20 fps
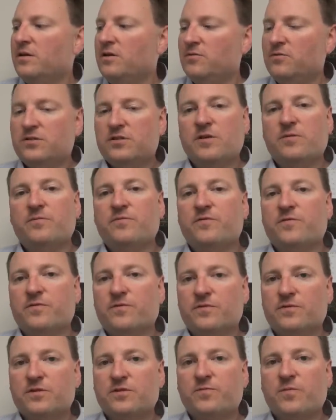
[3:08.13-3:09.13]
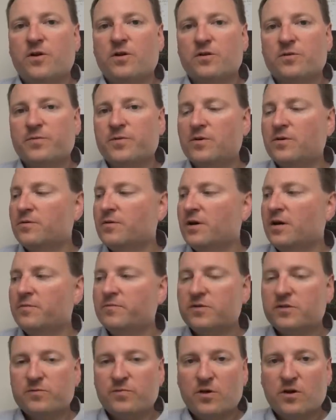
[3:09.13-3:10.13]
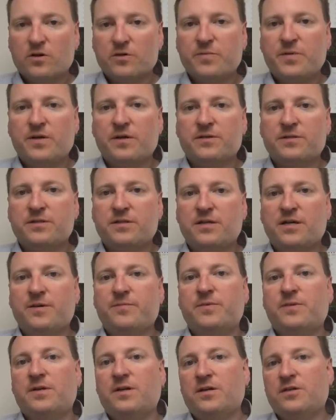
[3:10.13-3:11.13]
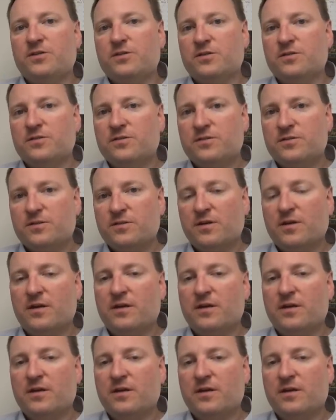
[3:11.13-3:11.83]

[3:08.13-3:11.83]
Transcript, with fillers: use them for smaller programs, smaller PLC applications,